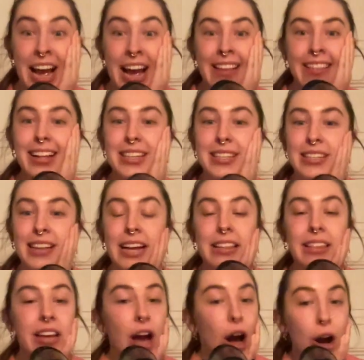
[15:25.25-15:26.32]
that's like
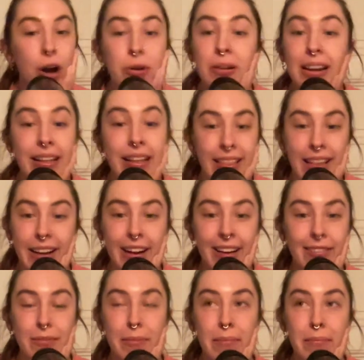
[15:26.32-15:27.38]
the only thing I
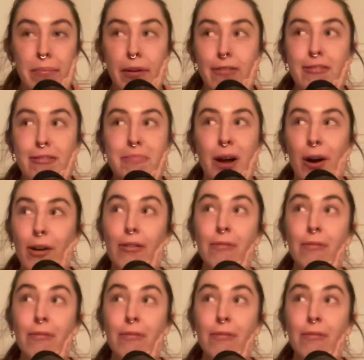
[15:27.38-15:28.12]
remember from the whole